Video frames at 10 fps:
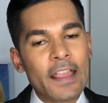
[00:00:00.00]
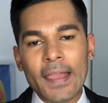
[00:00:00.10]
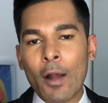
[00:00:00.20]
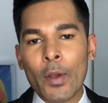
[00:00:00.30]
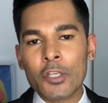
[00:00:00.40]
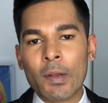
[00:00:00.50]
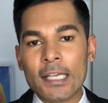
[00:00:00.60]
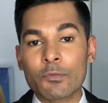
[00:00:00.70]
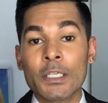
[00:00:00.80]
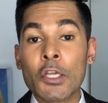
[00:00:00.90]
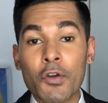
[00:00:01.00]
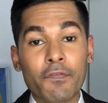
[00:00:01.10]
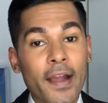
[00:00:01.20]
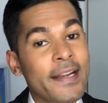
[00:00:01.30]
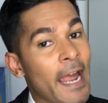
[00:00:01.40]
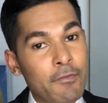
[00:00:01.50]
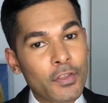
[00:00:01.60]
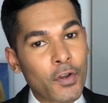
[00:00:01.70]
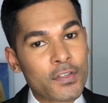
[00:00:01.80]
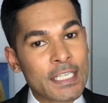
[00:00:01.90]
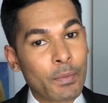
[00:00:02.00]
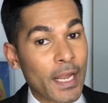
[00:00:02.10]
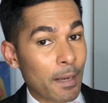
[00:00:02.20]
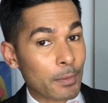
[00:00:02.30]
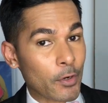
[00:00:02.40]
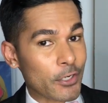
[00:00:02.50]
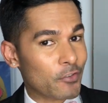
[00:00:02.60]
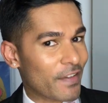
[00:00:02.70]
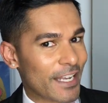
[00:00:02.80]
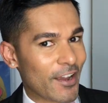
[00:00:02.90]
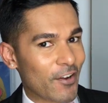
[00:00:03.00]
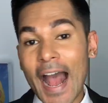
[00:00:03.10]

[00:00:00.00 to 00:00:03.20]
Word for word: That way you guys will be notified every Thursday when I upload a new video.